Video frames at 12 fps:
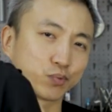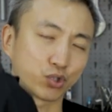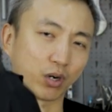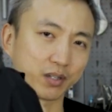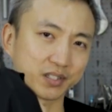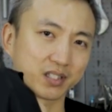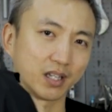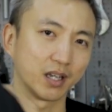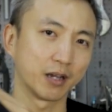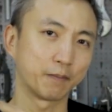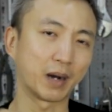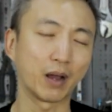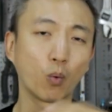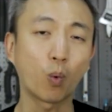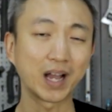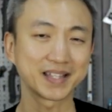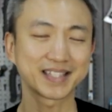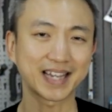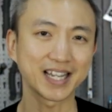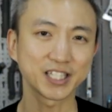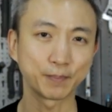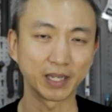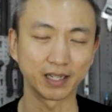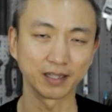shorts but one
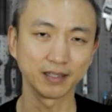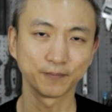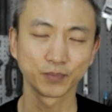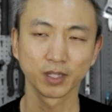size bigger,